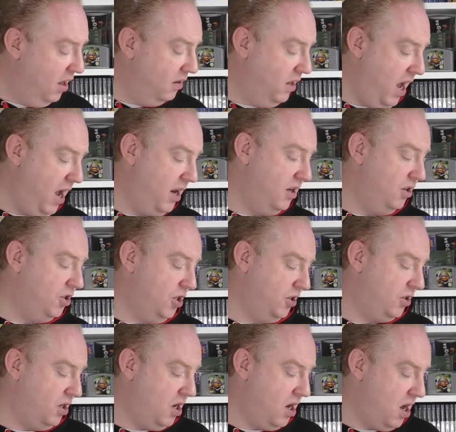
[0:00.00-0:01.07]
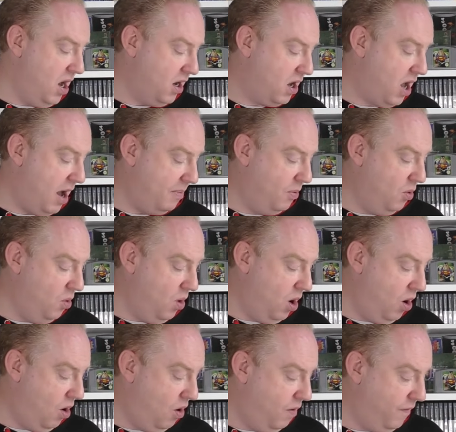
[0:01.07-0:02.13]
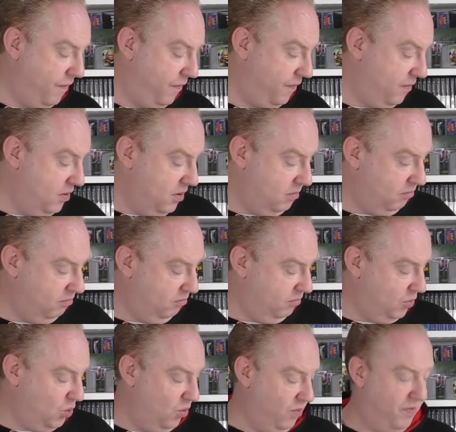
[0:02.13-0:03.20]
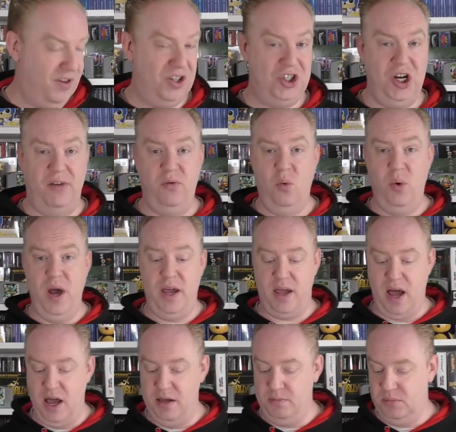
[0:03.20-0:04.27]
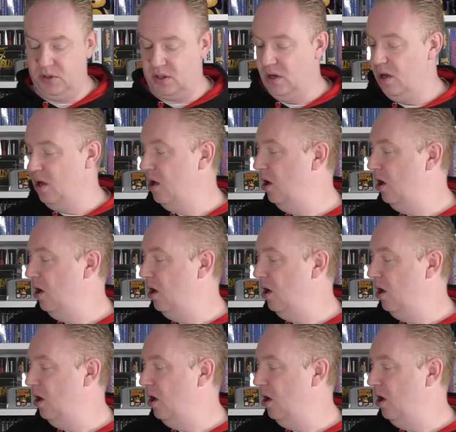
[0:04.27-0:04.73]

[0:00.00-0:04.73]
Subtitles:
Then just a couple of sort of shovelware games.